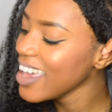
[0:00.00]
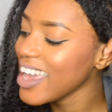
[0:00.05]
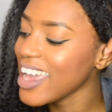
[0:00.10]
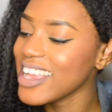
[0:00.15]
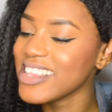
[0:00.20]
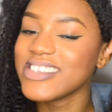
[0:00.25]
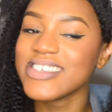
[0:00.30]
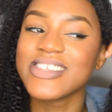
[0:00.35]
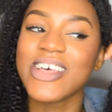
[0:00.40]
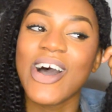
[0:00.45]

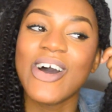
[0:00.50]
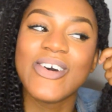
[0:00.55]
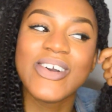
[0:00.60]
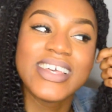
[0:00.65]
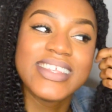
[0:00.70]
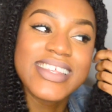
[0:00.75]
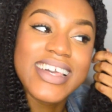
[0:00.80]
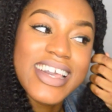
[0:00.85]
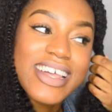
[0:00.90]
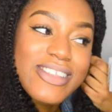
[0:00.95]
it just
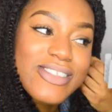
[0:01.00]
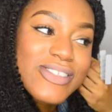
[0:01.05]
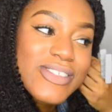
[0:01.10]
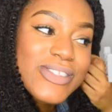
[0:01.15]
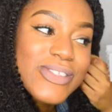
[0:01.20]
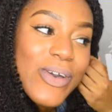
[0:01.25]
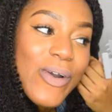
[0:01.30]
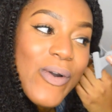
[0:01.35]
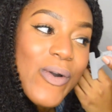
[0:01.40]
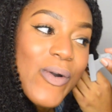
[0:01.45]
always ends
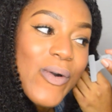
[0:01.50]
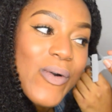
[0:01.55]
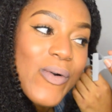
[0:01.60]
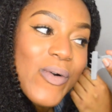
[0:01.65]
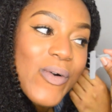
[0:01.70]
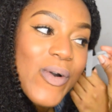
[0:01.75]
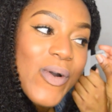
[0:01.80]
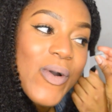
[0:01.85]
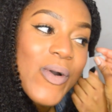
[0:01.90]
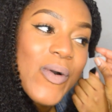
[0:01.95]

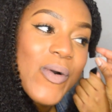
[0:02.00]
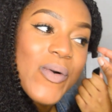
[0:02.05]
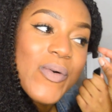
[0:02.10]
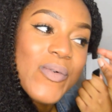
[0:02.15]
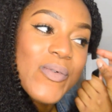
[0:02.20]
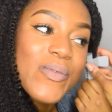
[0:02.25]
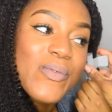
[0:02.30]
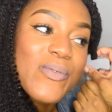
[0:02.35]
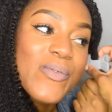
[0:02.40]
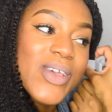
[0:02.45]
so
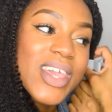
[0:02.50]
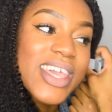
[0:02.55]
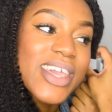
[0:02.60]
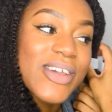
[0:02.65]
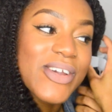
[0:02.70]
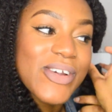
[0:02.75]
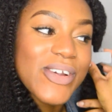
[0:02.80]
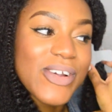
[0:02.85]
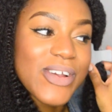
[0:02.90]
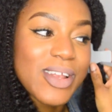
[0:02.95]

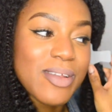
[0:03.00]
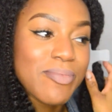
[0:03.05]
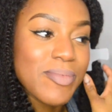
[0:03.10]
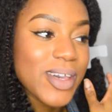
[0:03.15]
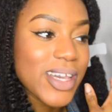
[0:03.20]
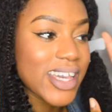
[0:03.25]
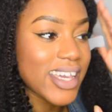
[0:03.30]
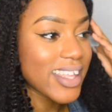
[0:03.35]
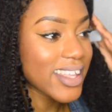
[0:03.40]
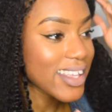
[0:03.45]
weird.
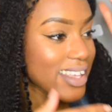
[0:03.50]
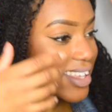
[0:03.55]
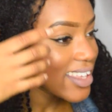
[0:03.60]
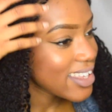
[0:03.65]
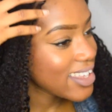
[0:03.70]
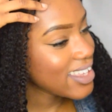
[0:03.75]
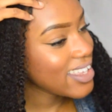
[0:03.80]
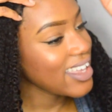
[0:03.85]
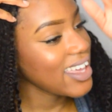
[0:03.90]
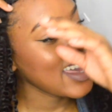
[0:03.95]
But
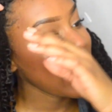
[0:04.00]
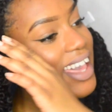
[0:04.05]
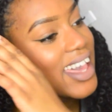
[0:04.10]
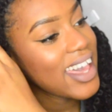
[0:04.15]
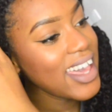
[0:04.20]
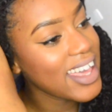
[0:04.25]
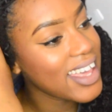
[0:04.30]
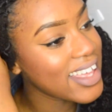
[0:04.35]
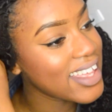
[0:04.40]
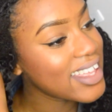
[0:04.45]

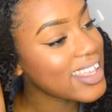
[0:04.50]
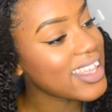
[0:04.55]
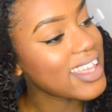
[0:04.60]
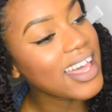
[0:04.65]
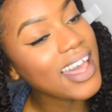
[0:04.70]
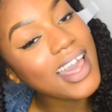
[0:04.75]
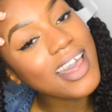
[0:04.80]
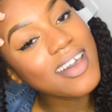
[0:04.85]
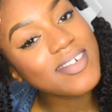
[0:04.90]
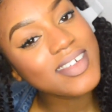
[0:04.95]
hey,
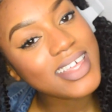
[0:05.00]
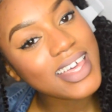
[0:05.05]
I